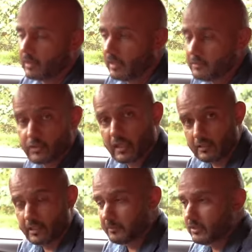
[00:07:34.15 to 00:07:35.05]

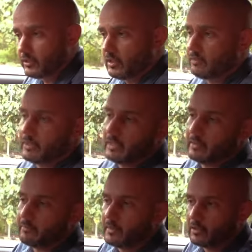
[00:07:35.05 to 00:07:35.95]
I'll demonstrate over here.
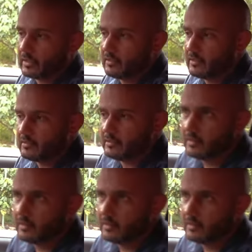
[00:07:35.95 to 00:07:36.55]
Look at this.